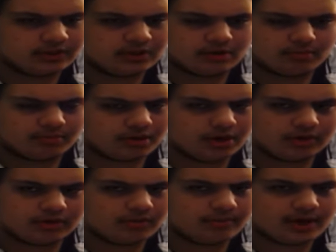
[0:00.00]

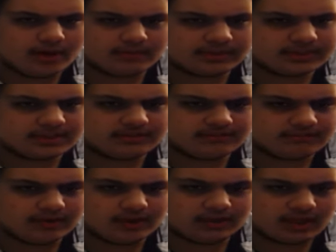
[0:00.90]
Barack Obama
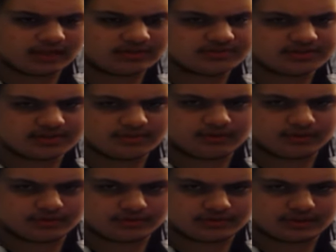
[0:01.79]
did a lot of
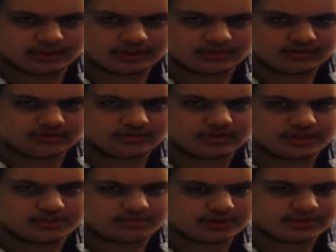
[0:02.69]
similar things during
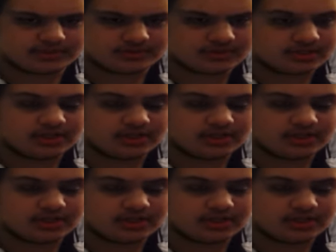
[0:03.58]
his presidency.